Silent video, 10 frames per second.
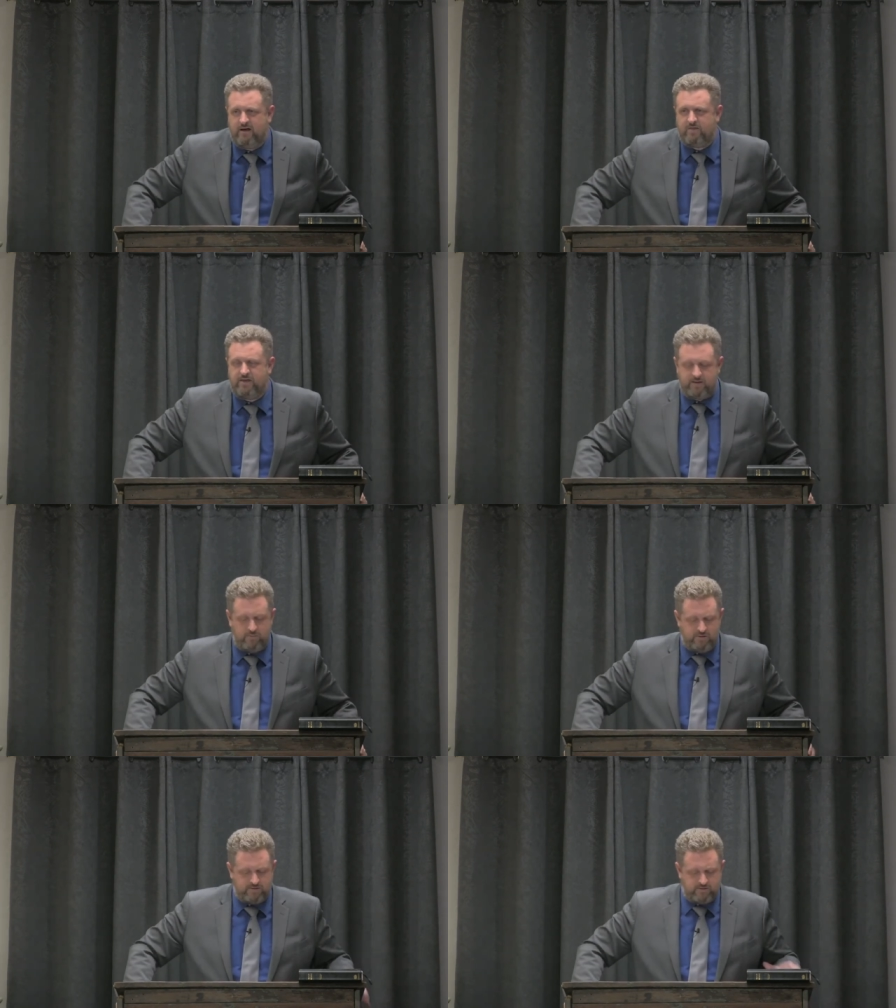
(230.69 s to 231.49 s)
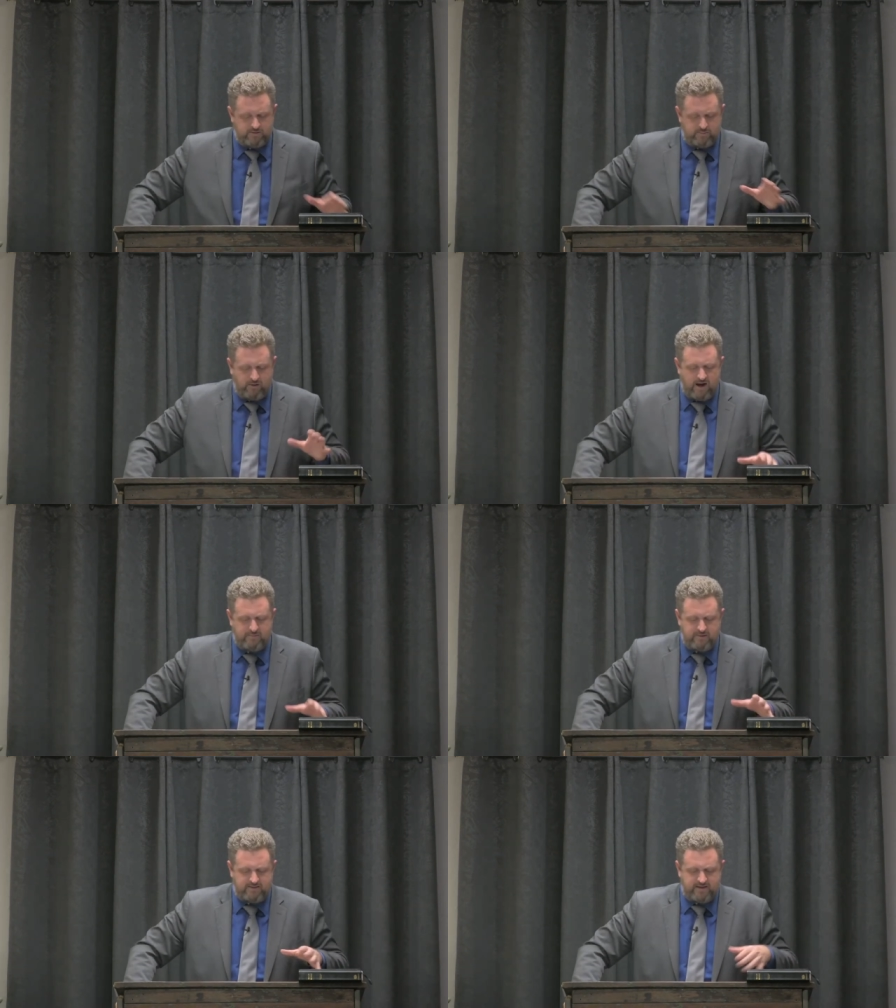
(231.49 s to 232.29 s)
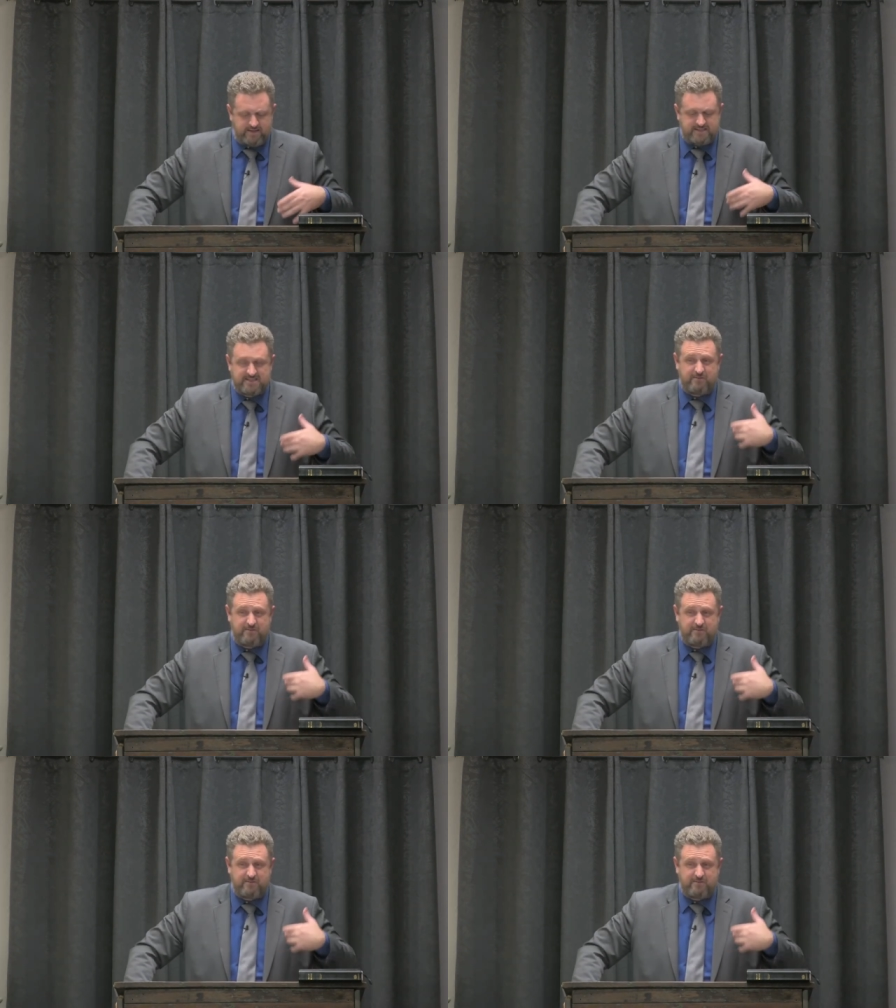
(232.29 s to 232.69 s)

I think what the, the problem is that this is